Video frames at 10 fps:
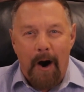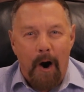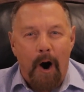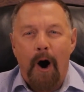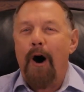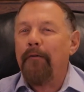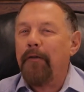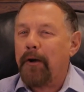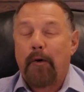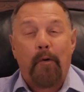all
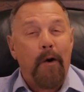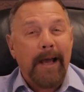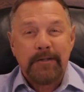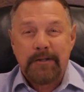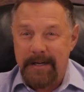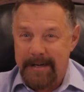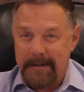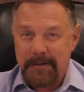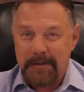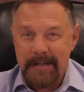the
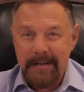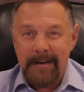craziness